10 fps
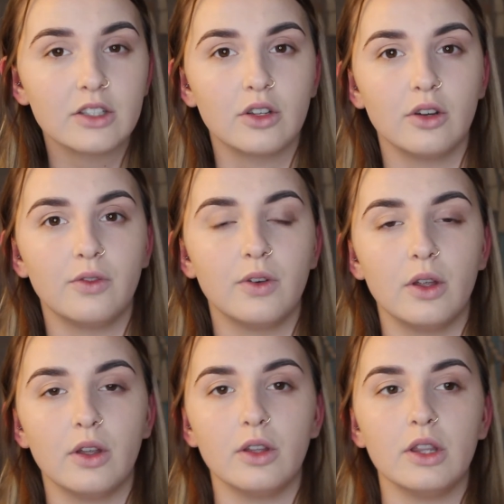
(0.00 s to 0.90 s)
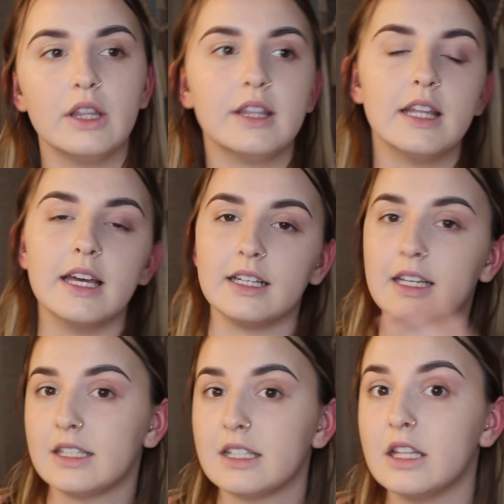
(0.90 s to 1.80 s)
So for, I
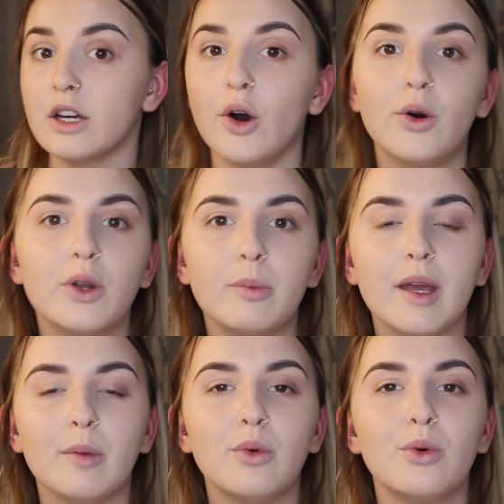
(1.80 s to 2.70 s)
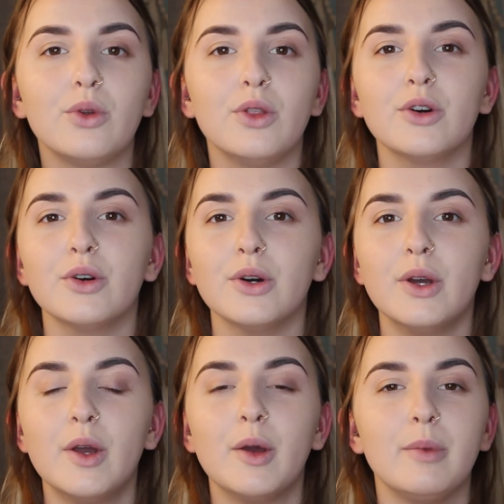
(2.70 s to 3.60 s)
guess, the older people, the
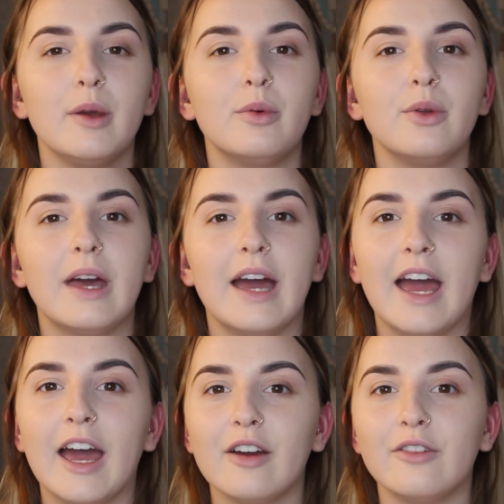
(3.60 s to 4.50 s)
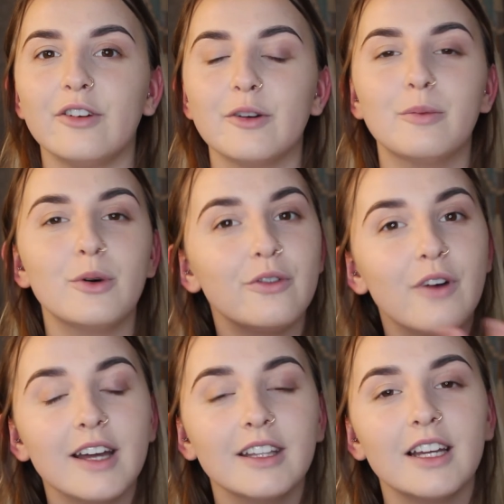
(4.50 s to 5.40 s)
people that have more
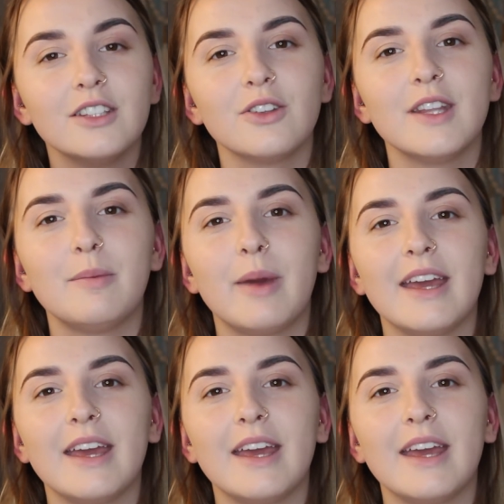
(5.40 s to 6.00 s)
fine lines on their